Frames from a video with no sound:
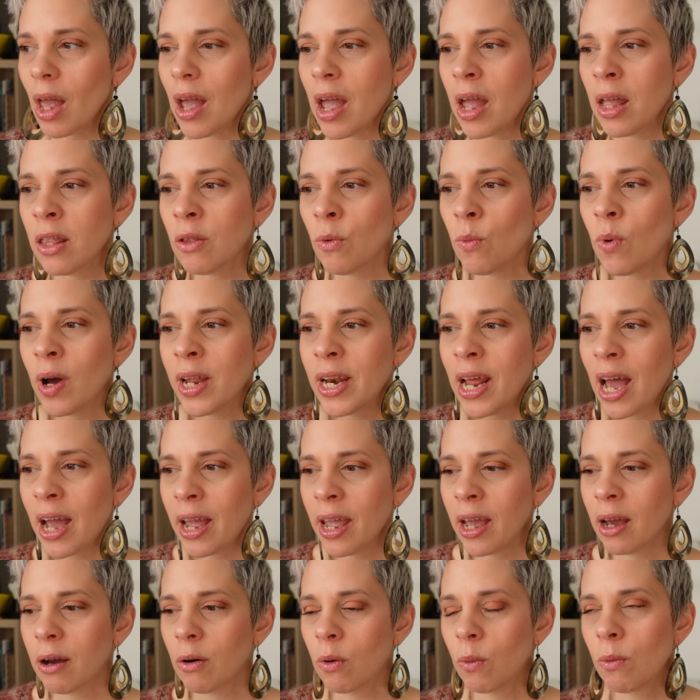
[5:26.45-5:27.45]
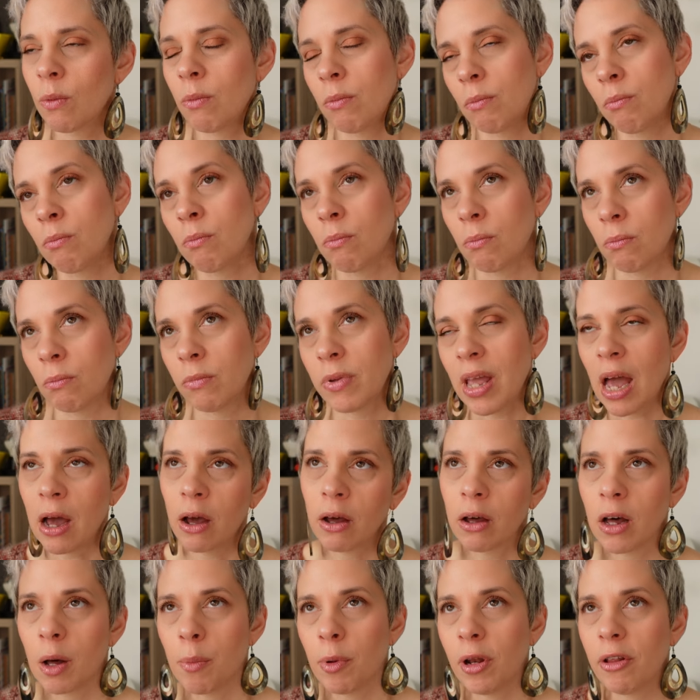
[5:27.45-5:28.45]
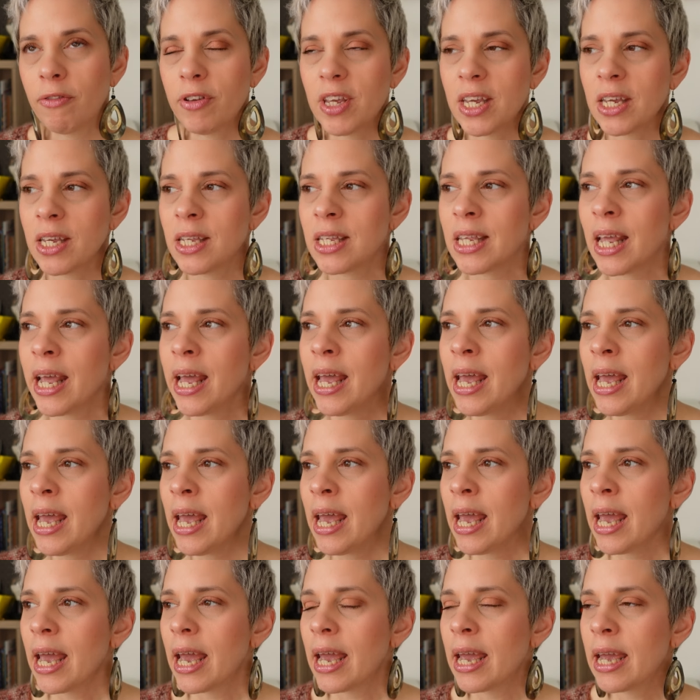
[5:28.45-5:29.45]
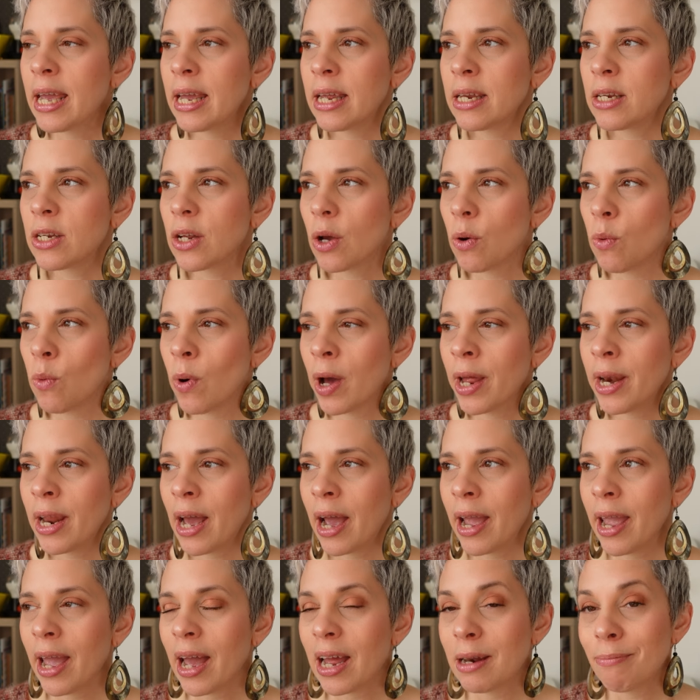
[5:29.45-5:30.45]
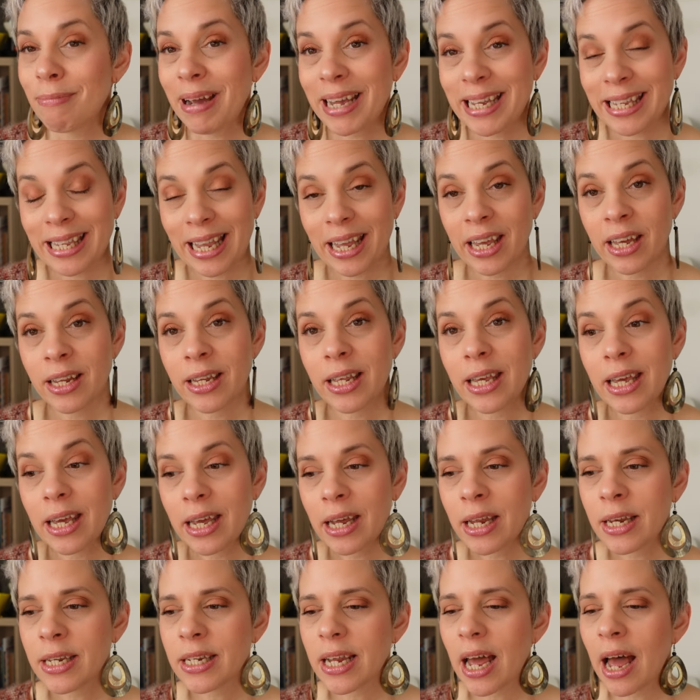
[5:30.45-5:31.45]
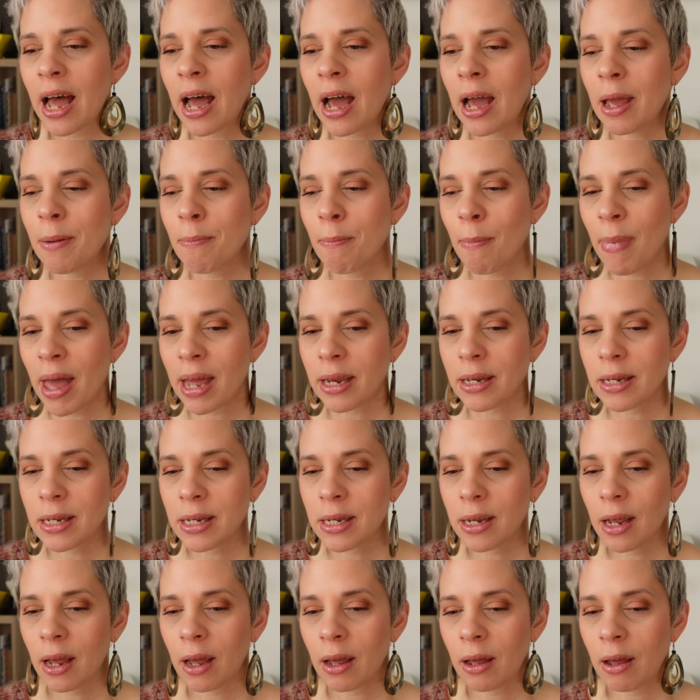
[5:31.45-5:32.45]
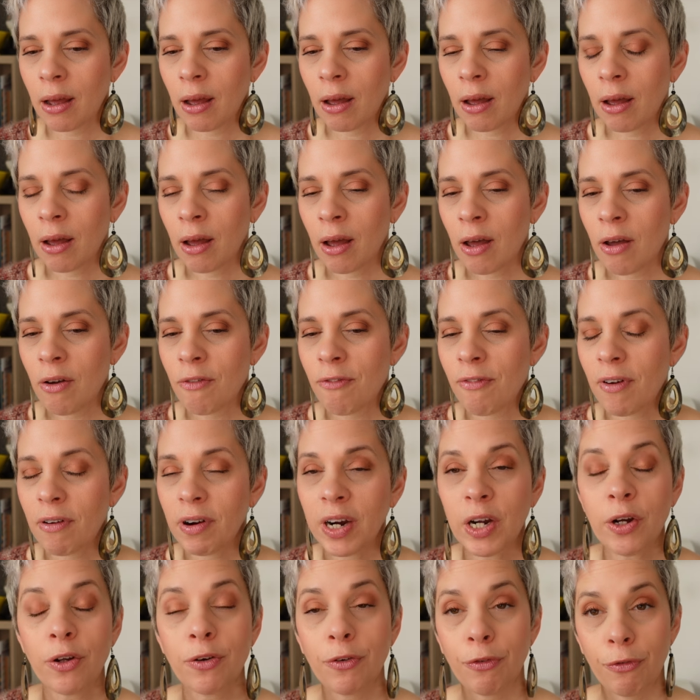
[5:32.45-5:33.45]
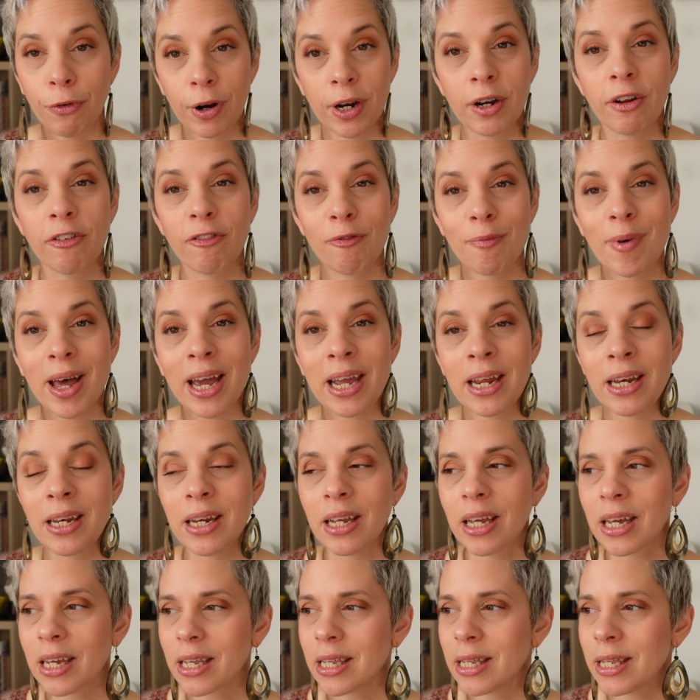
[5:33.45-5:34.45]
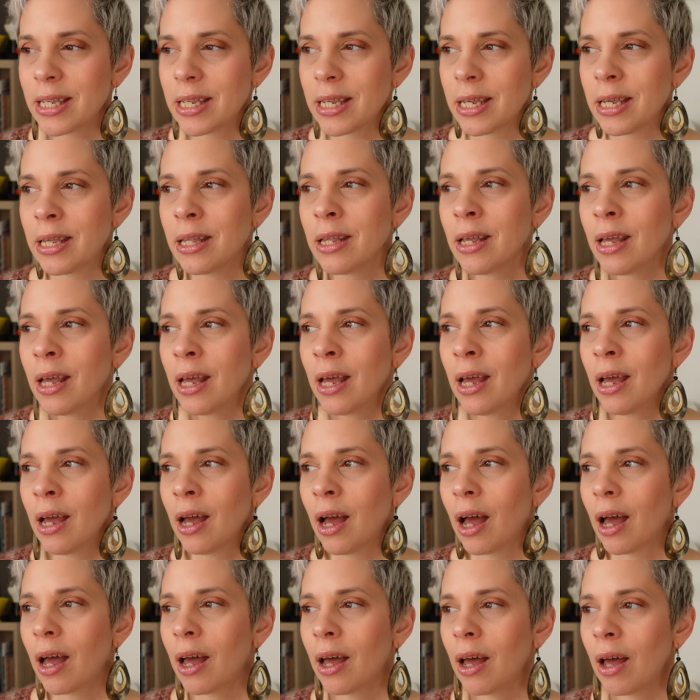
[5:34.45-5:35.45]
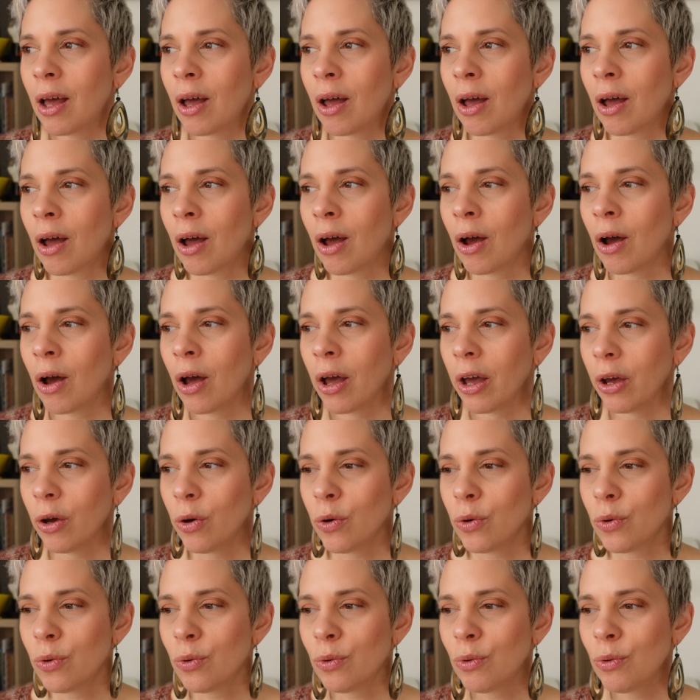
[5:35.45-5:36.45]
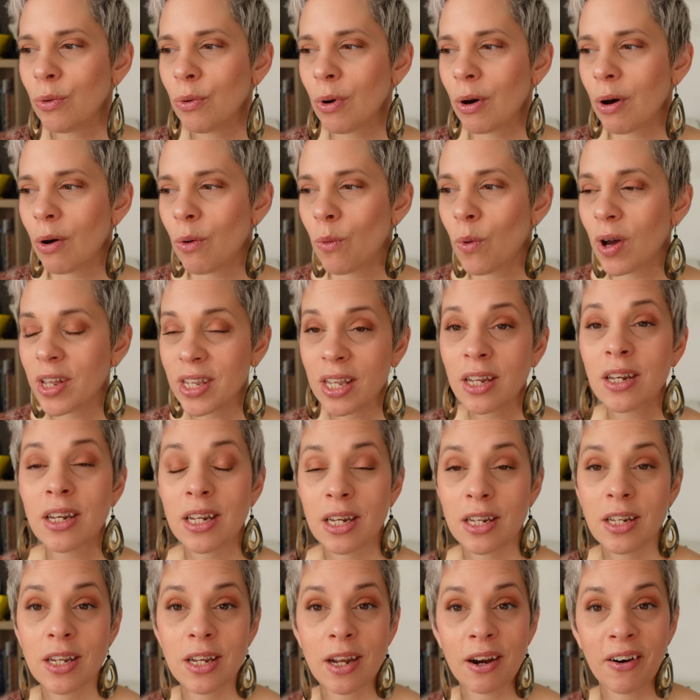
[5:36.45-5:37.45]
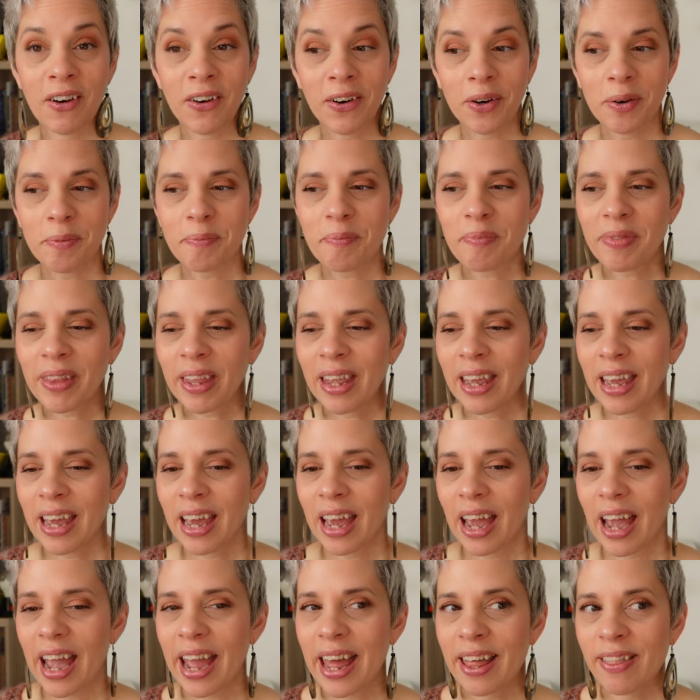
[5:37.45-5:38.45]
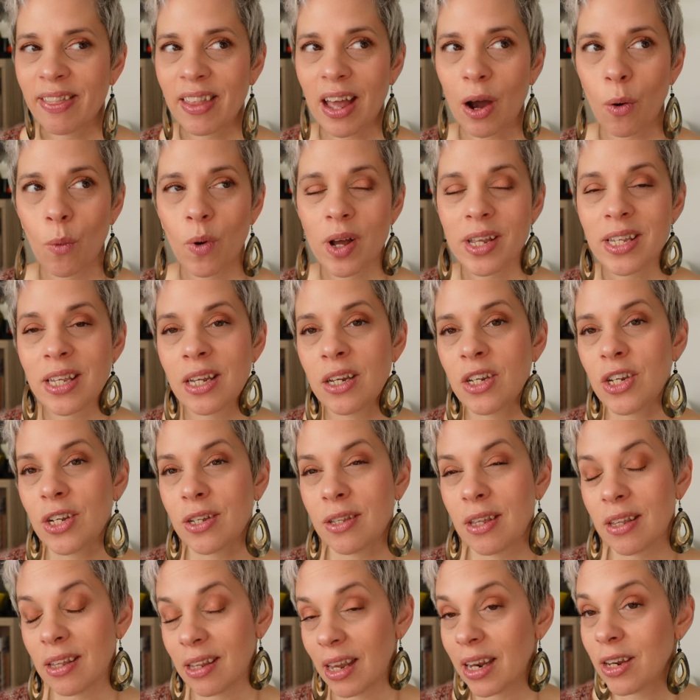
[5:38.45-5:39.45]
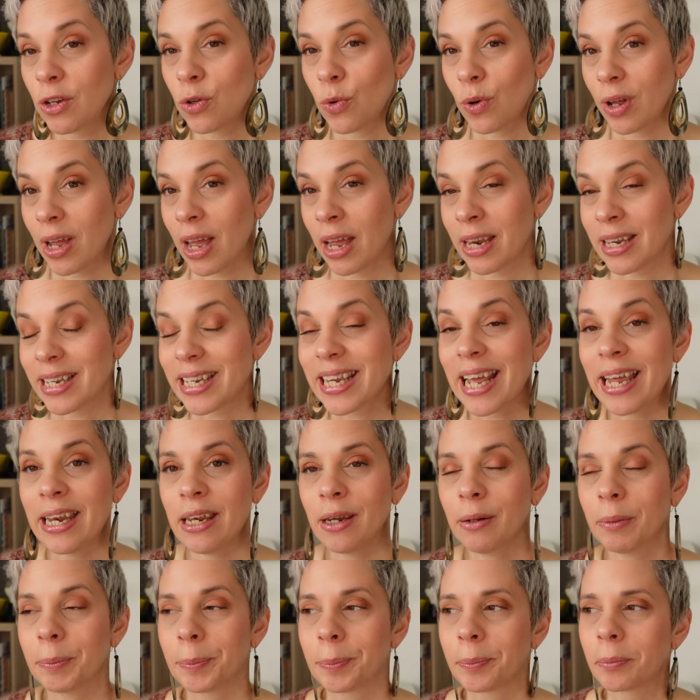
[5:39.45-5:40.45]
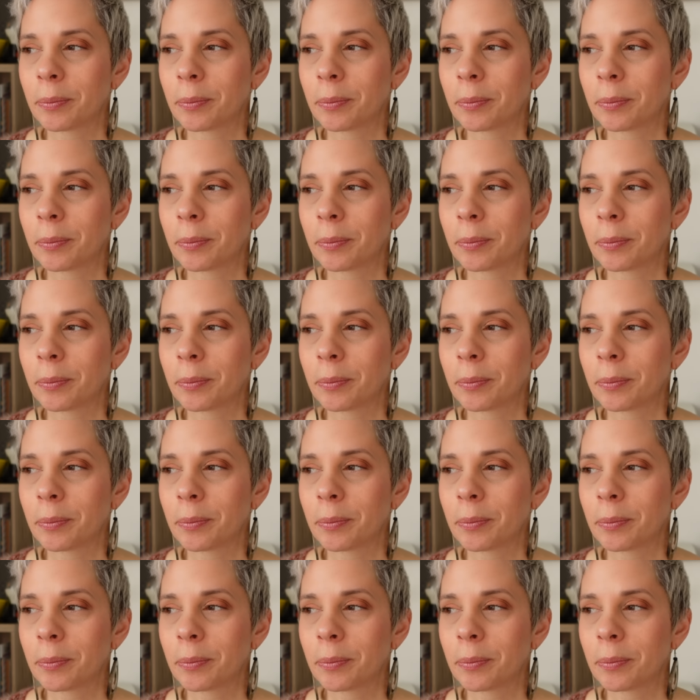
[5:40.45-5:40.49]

And when I, a couple of years. And when I had my second kid, I met a very good friend of mine, Christine, who was a knitter. And that was in 2010.